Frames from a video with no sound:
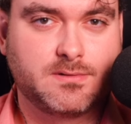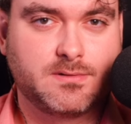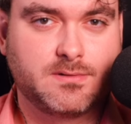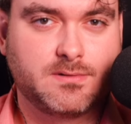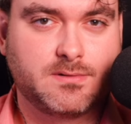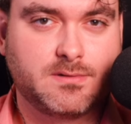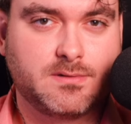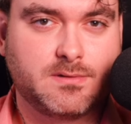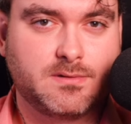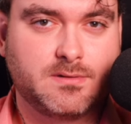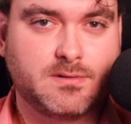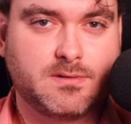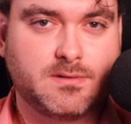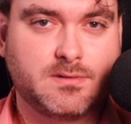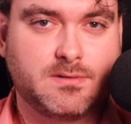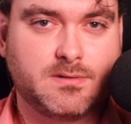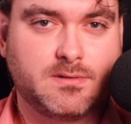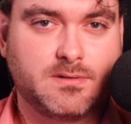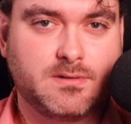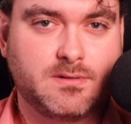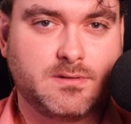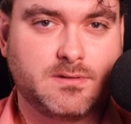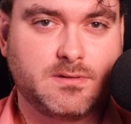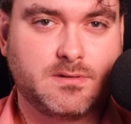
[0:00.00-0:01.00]

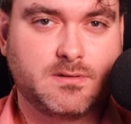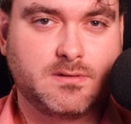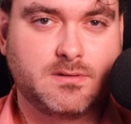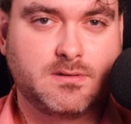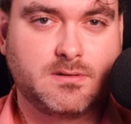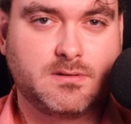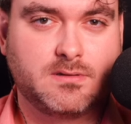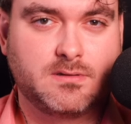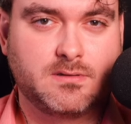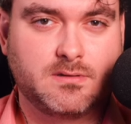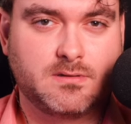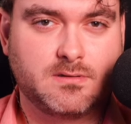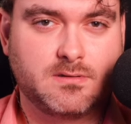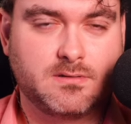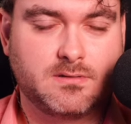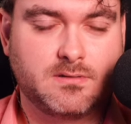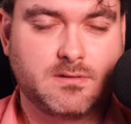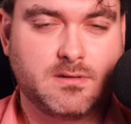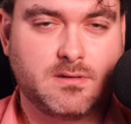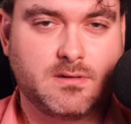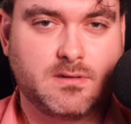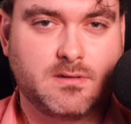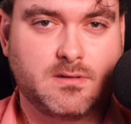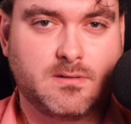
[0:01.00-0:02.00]

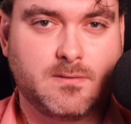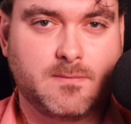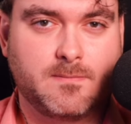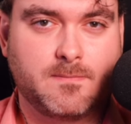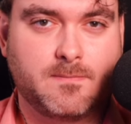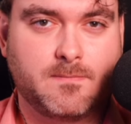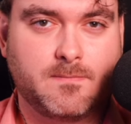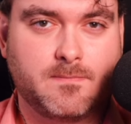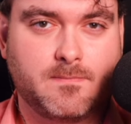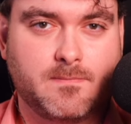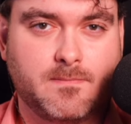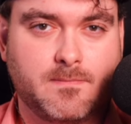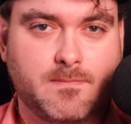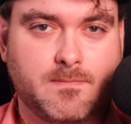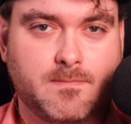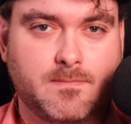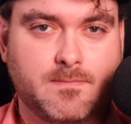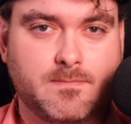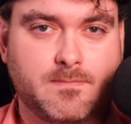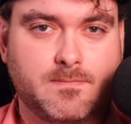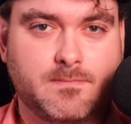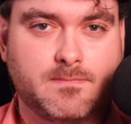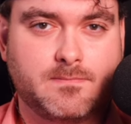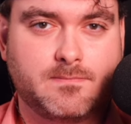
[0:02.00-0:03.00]

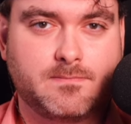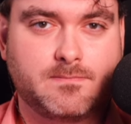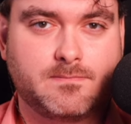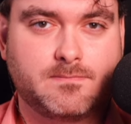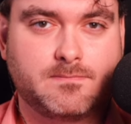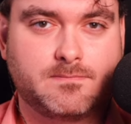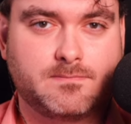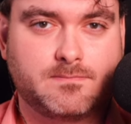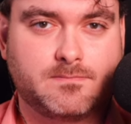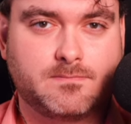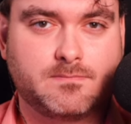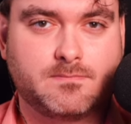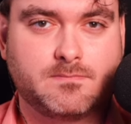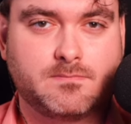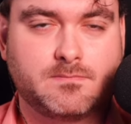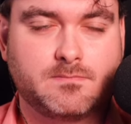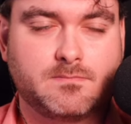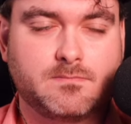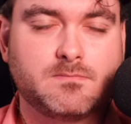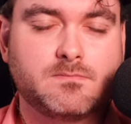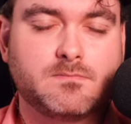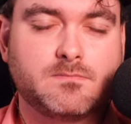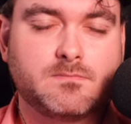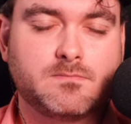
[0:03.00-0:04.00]

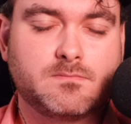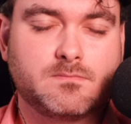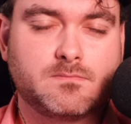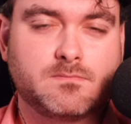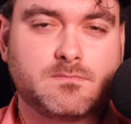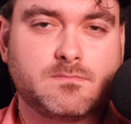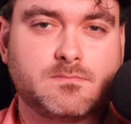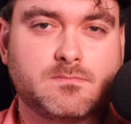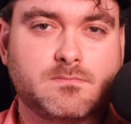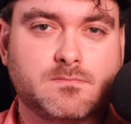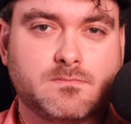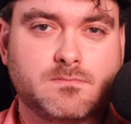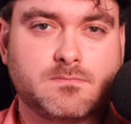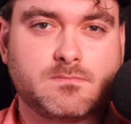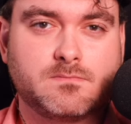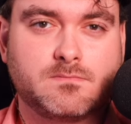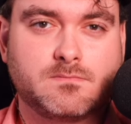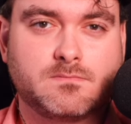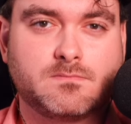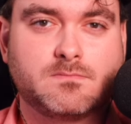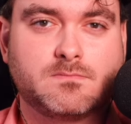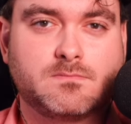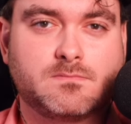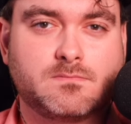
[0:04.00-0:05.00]

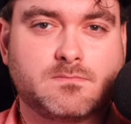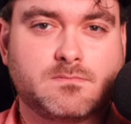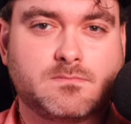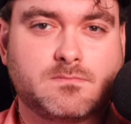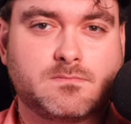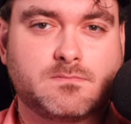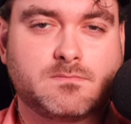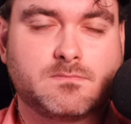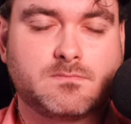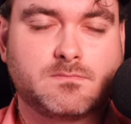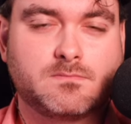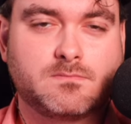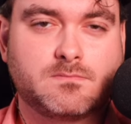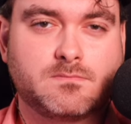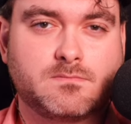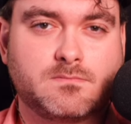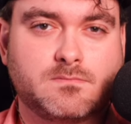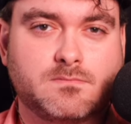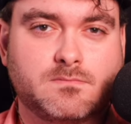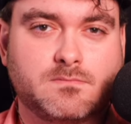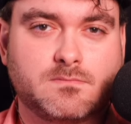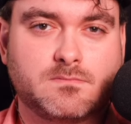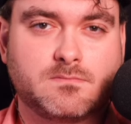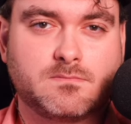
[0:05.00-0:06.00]

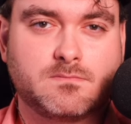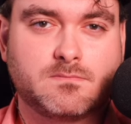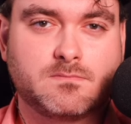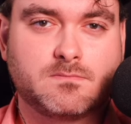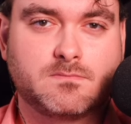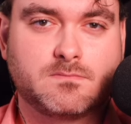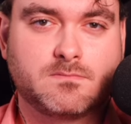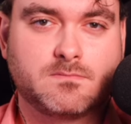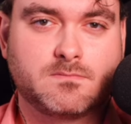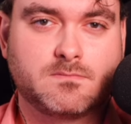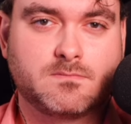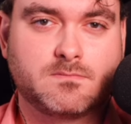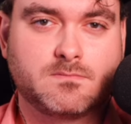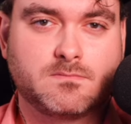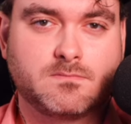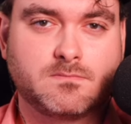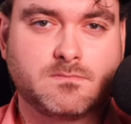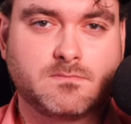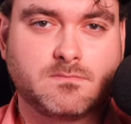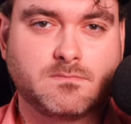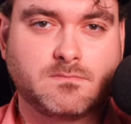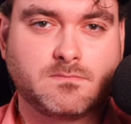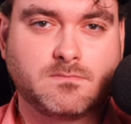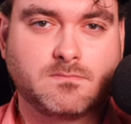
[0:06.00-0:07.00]

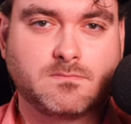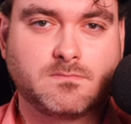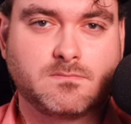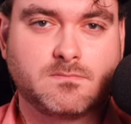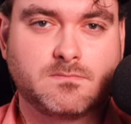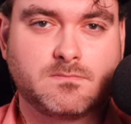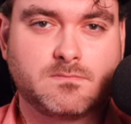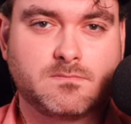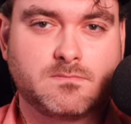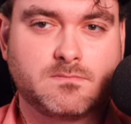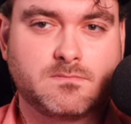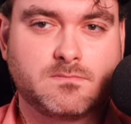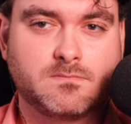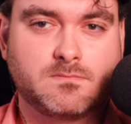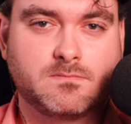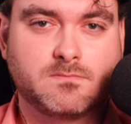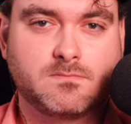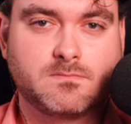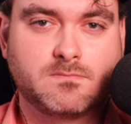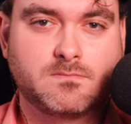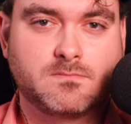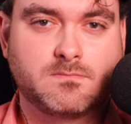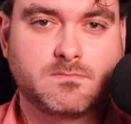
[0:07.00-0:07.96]
This person isn't speaking.